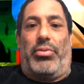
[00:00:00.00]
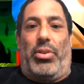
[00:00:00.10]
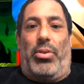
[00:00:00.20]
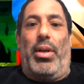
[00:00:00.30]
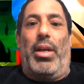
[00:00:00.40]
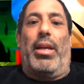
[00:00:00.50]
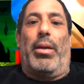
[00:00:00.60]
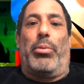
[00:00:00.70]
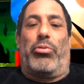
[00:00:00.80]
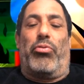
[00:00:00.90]
So
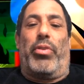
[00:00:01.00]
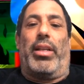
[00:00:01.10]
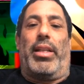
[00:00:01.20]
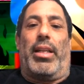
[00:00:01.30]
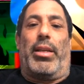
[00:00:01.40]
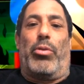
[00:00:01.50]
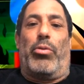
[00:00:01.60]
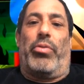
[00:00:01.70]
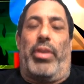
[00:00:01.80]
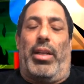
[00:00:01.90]
it was really like
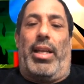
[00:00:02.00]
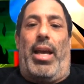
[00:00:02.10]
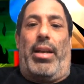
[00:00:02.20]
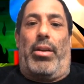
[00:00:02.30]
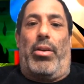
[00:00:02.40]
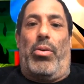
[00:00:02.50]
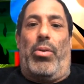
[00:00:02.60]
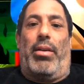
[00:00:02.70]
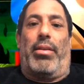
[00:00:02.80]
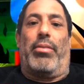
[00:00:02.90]
you really had to
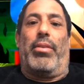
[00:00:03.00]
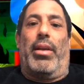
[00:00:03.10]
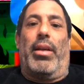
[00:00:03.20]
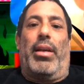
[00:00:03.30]
go out and